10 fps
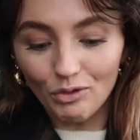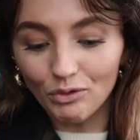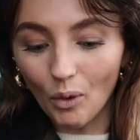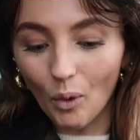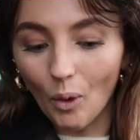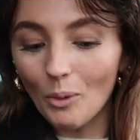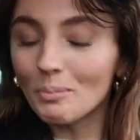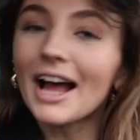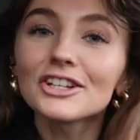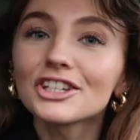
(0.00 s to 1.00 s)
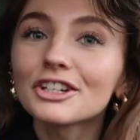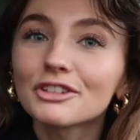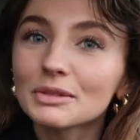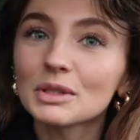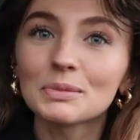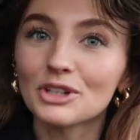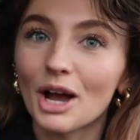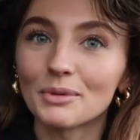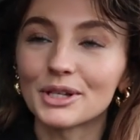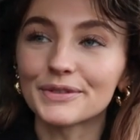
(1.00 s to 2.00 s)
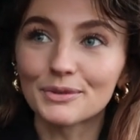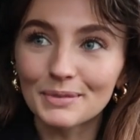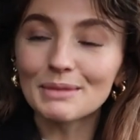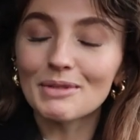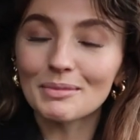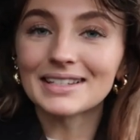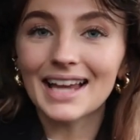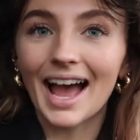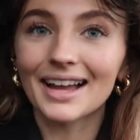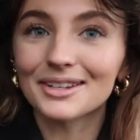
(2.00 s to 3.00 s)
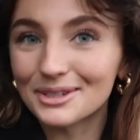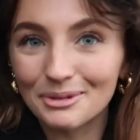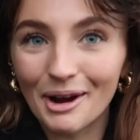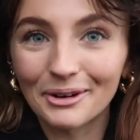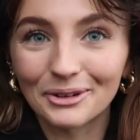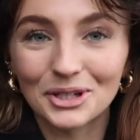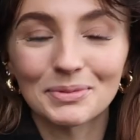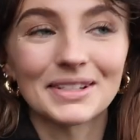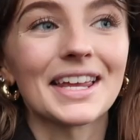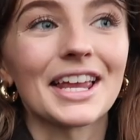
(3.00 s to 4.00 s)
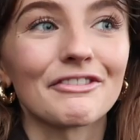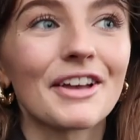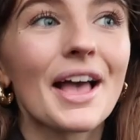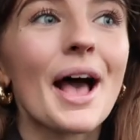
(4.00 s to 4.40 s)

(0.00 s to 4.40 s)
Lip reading: for matching Christmas pyjamas for me, mum and dad to wear on Christmas Eve.